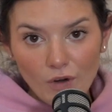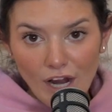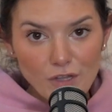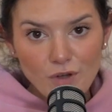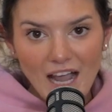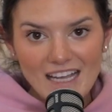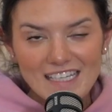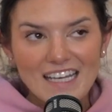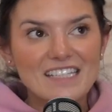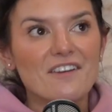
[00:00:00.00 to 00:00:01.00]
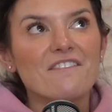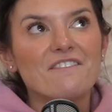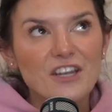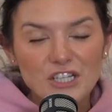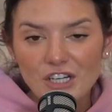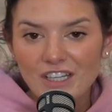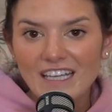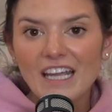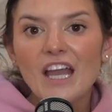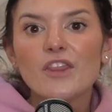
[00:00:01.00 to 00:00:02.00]
All right, you guys, it is
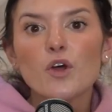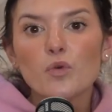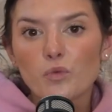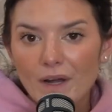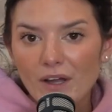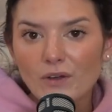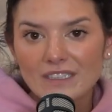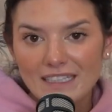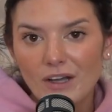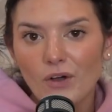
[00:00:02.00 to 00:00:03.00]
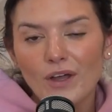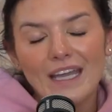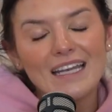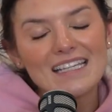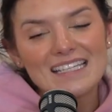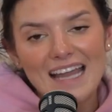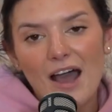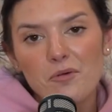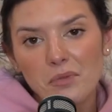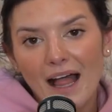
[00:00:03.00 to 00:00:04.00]
officially the real deal. It is
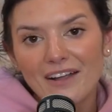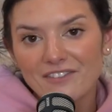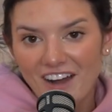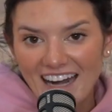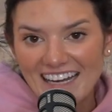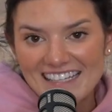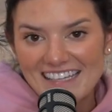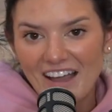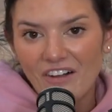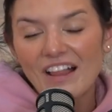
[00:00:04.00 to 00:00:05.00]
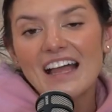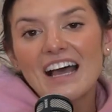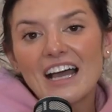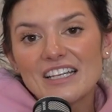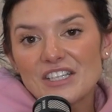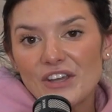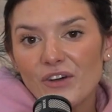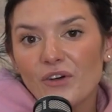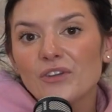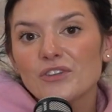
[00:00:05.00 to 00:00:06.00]
now Black Friday sale
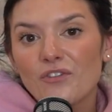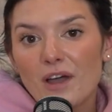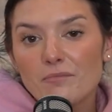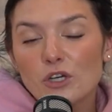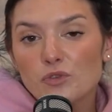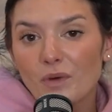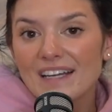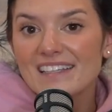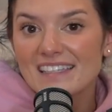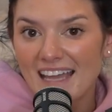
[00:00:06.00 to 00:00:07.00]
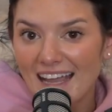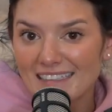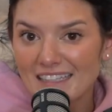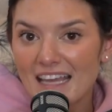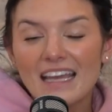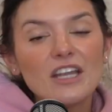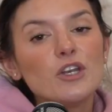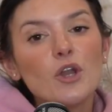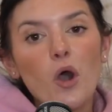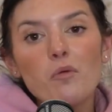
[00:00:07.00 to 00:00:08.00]
until November 26th.
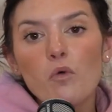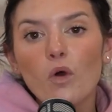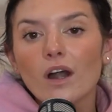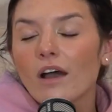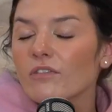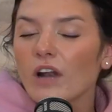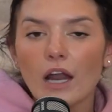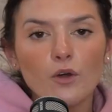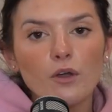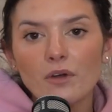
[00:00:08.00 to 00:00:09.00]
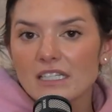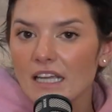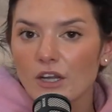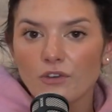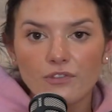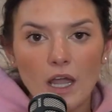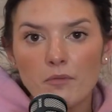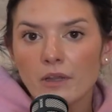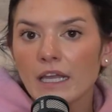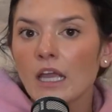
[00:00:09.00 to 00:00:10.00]
No more of not knowing what to get your
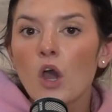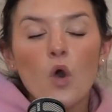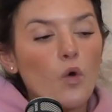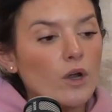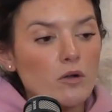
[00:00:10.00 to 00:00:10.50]
family or